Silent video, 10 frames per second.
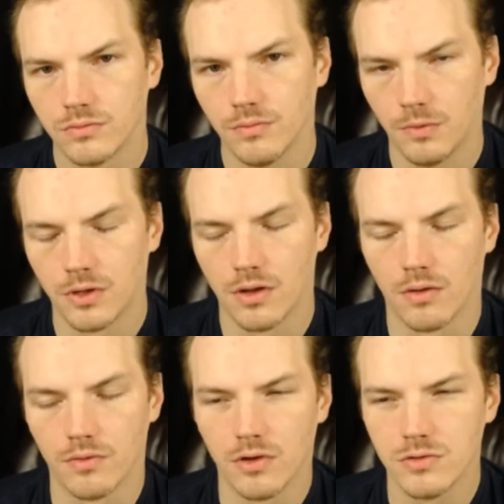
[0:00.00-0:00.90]

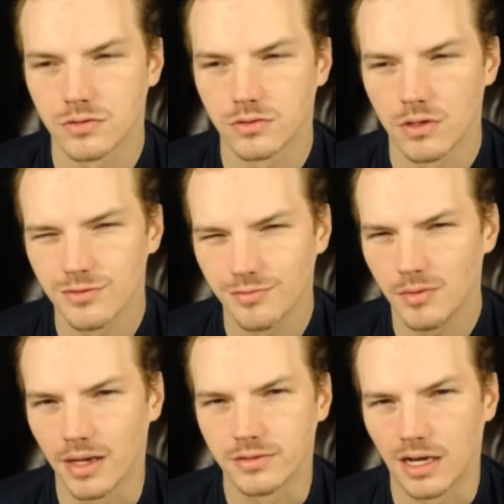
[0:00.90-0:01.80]
Those would be
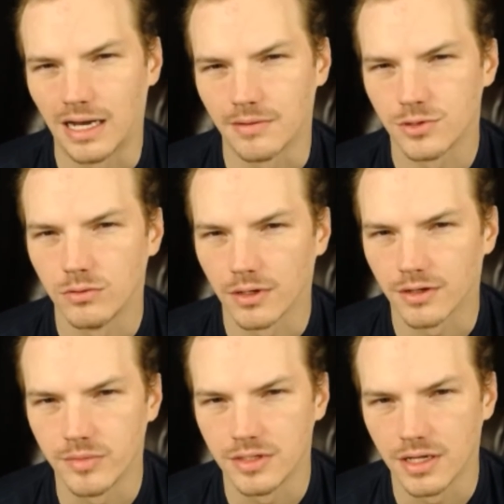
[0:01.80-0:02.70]
my top two
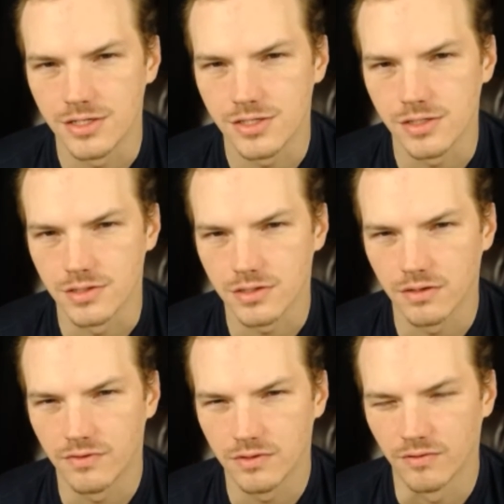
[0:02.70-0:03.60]
recommendations.
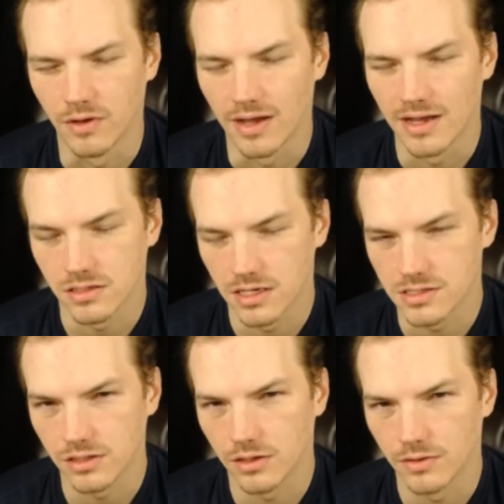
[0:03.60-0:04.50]
As an
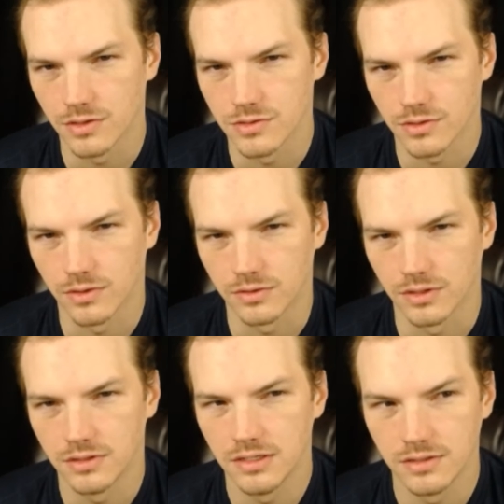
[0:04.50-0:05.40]
SEO
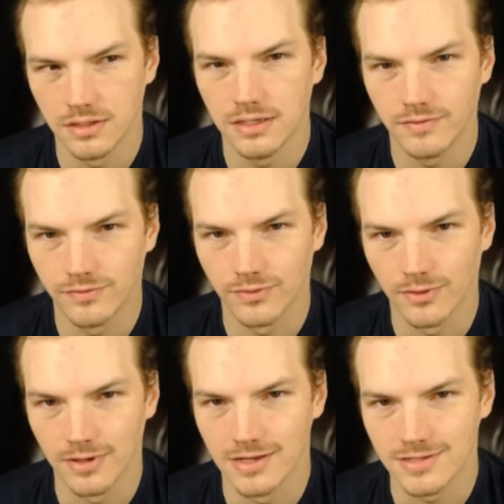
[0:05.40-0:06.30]
consultant,
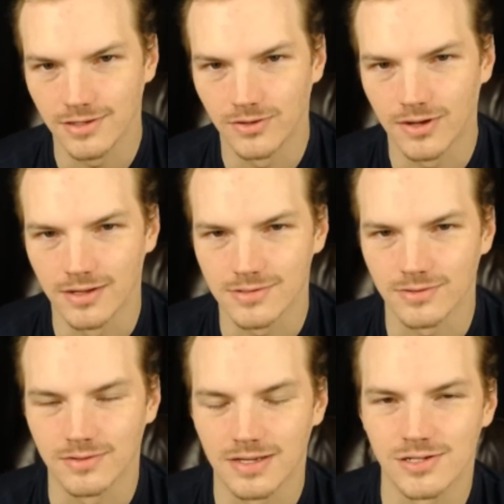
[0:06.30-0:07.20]
for an SEO
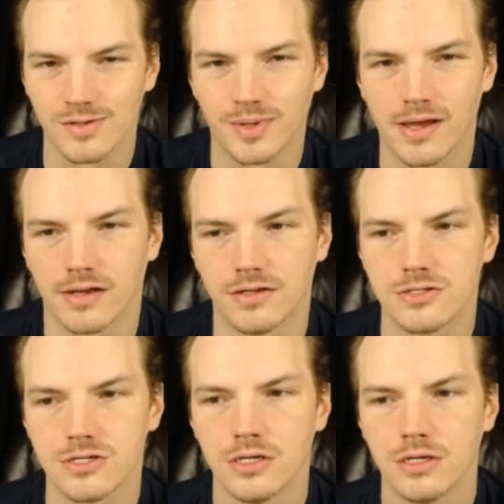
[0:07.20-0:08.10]
consultation package,